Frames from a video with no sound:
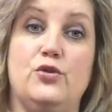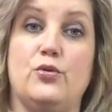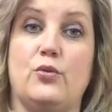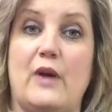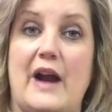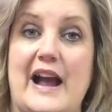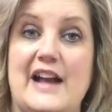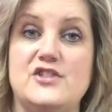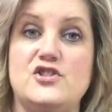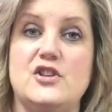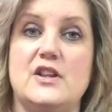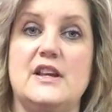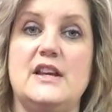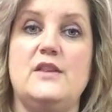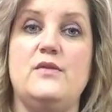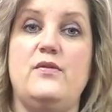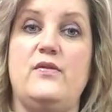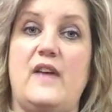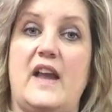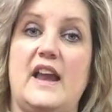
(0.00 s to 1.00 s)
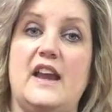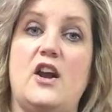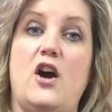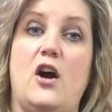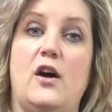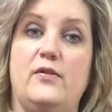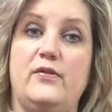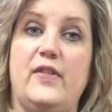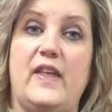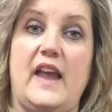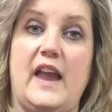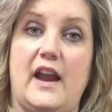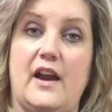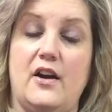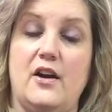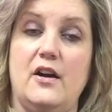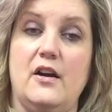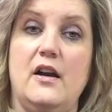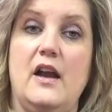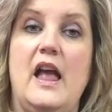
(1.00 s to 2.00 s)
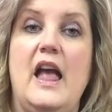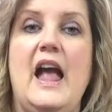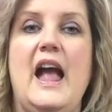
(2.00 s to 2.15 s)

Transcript: gradually fade off the hair